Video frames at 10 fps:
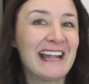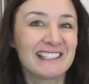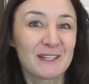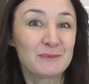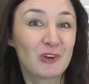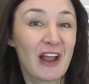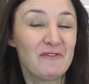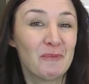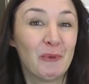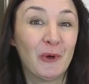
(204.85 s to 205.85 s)
and
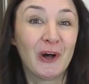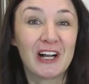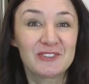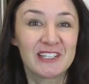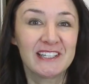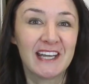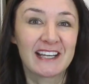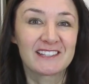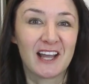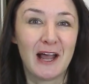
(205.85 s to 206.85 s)
subscribe for more. I'll see you
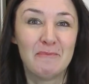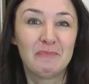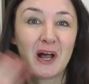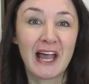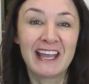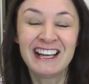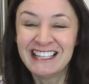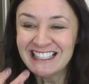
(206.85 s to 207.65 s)
next time. Bye.